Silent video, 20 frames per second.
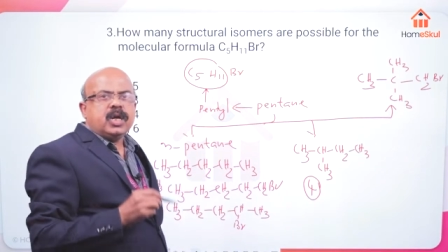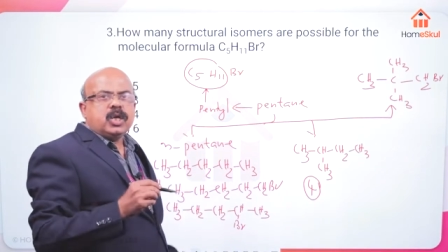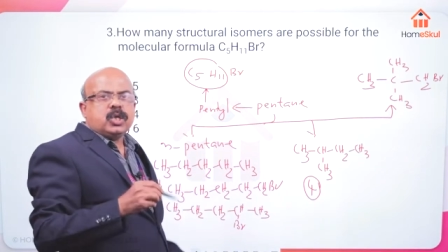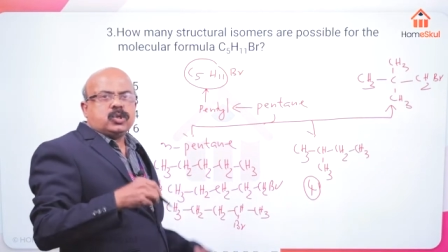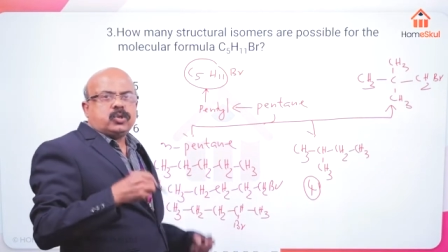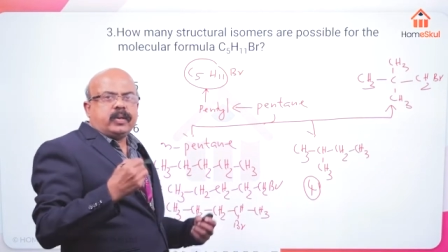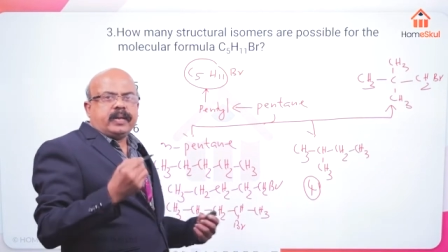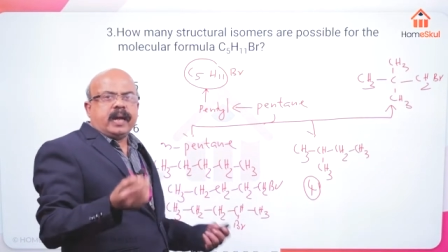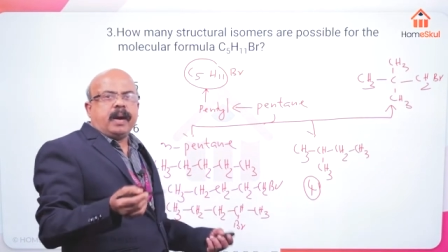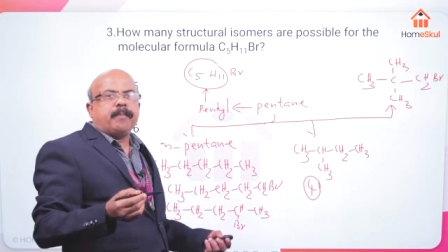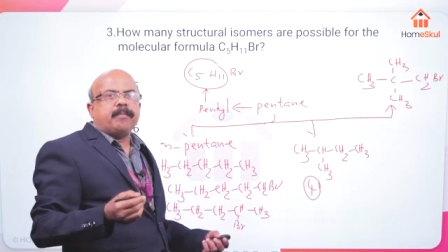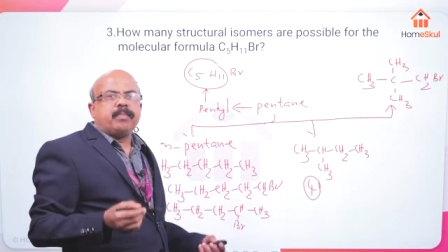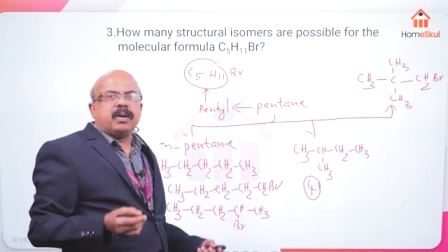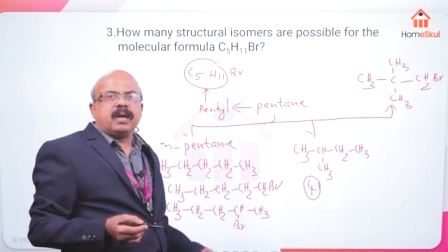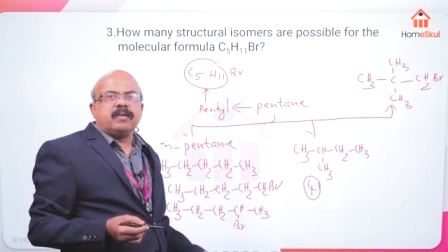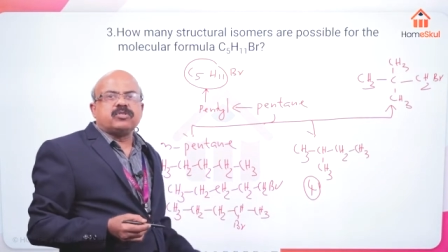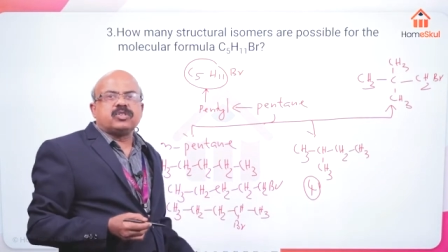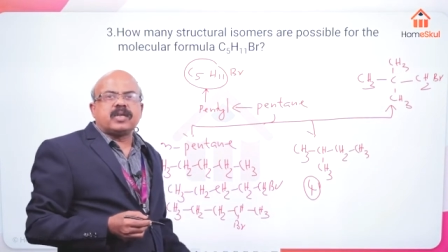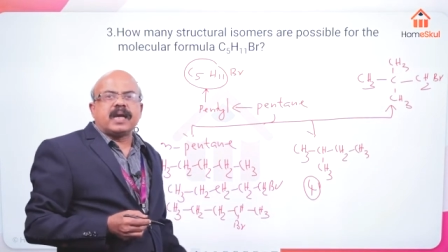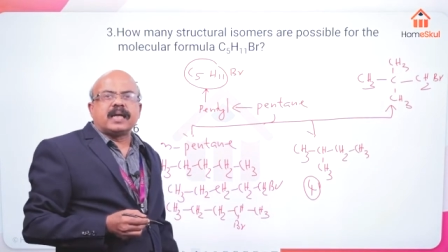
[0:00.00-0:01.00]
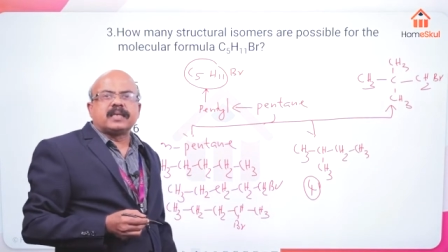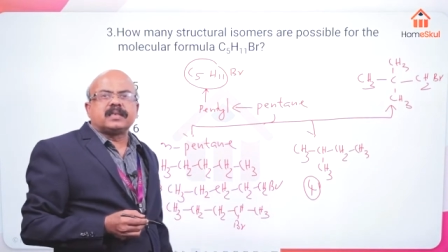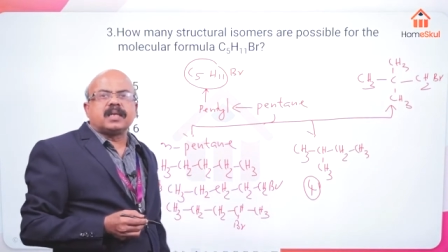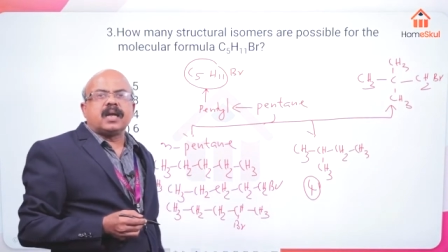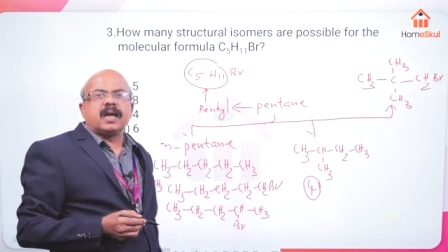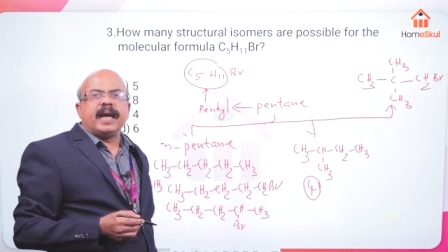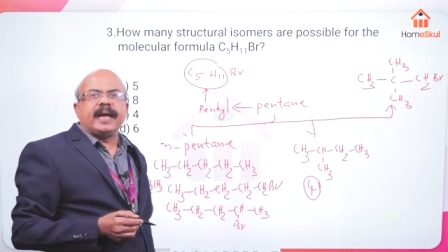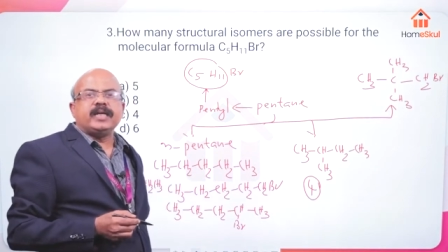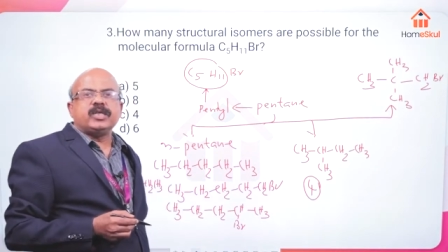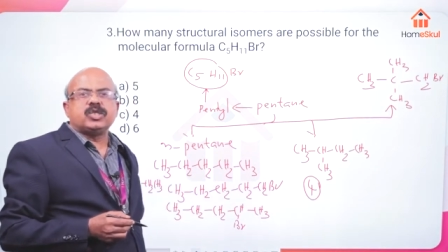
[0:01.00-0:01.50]
So number of
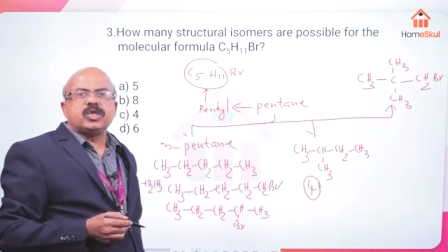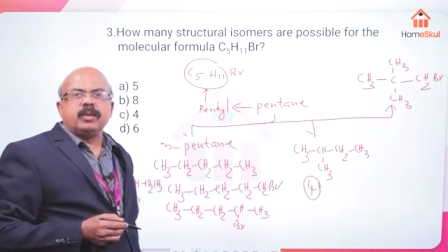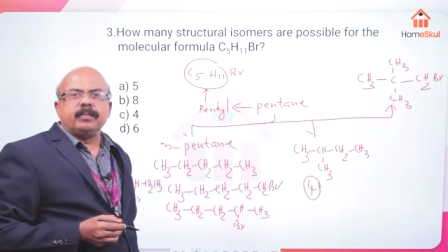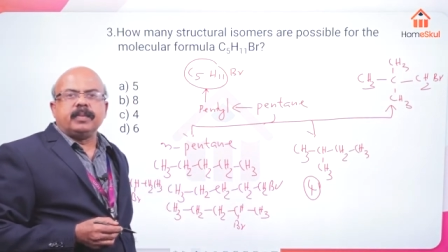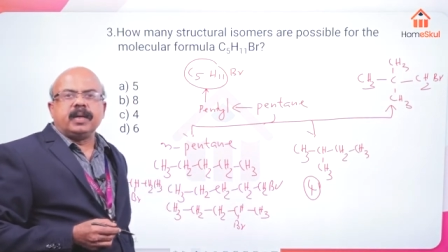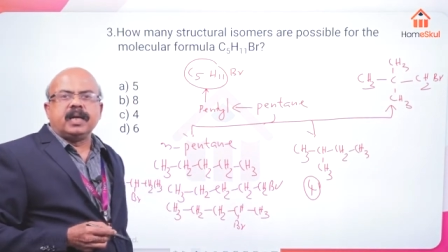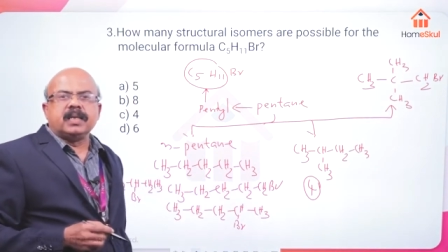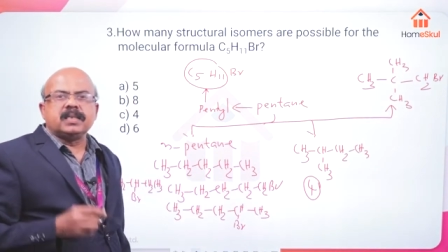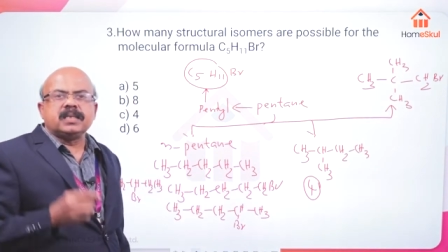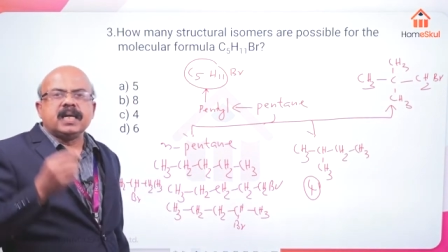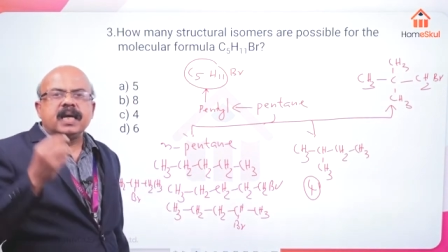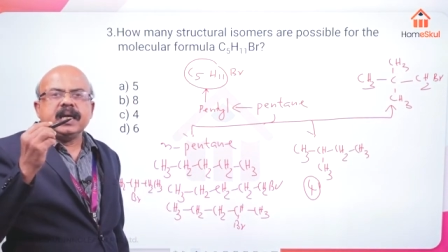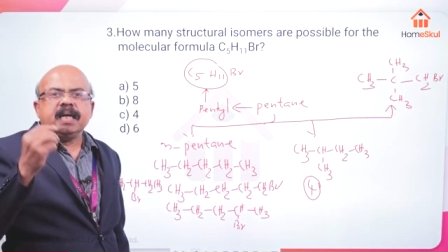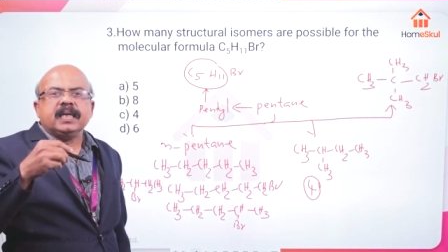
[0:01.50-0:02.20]
structural isomers